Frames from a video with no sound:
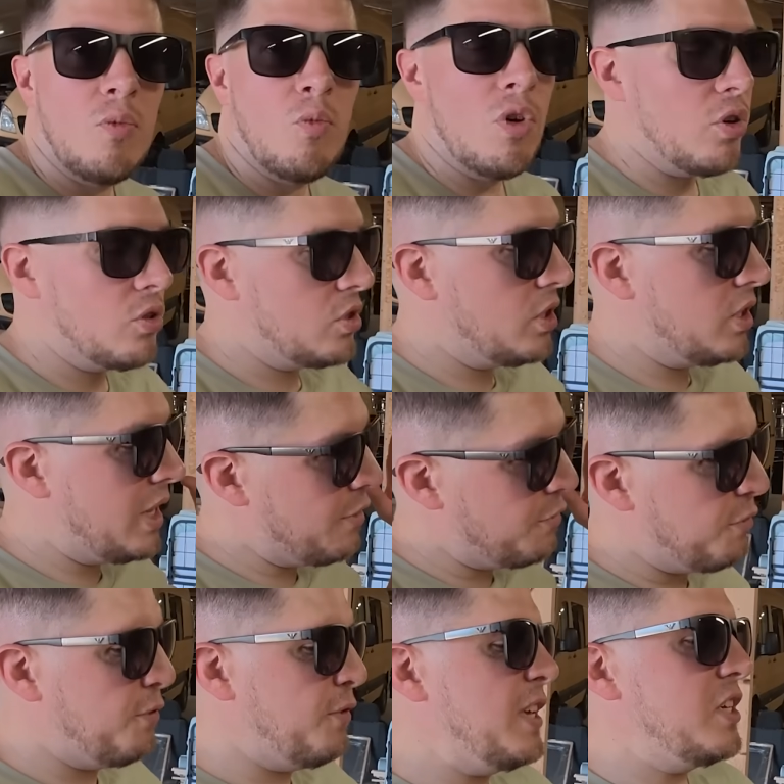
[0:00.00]
And whilst that
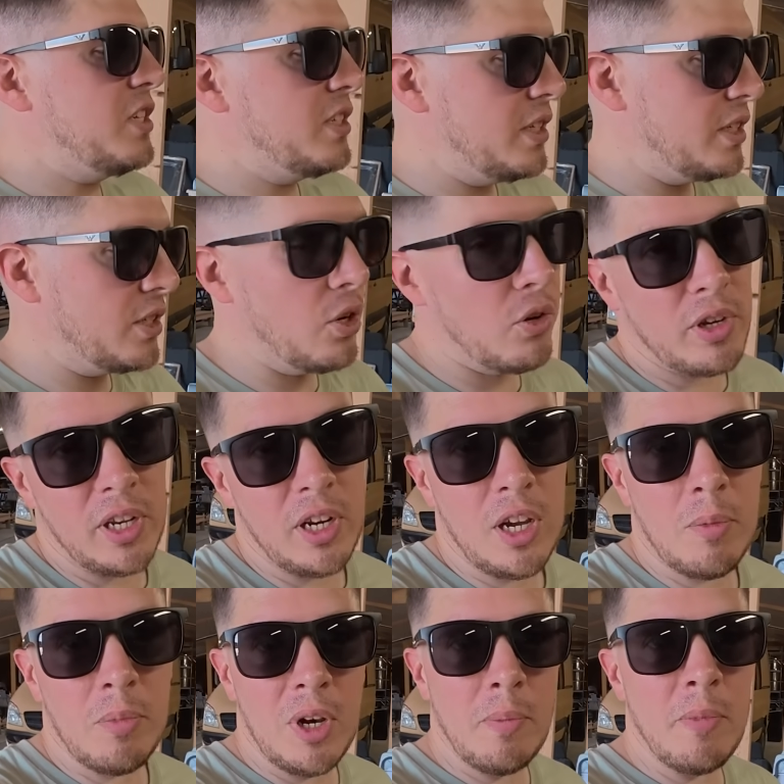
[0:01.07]
feast is cooking
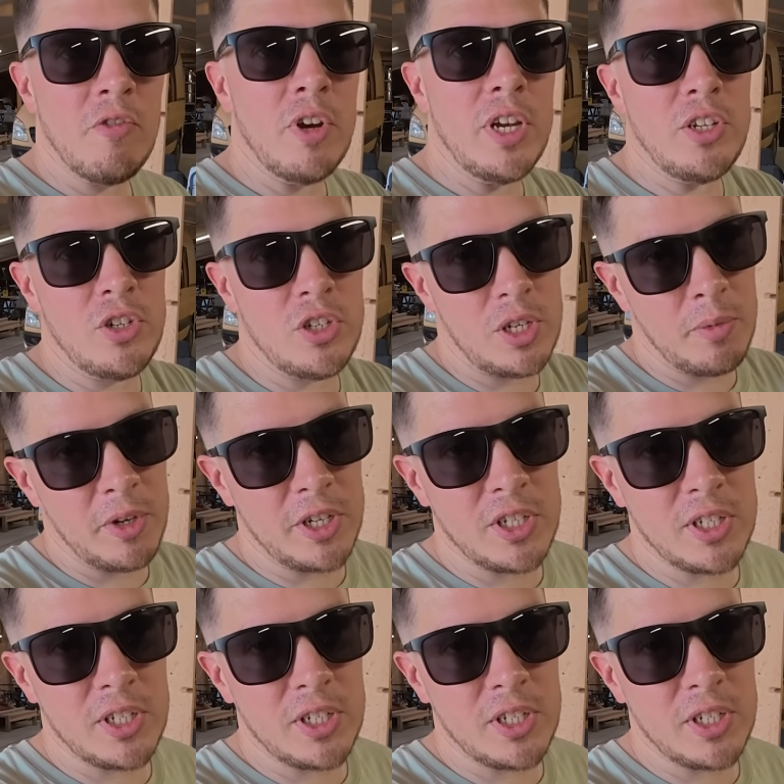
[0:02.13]
up, let me read you some of the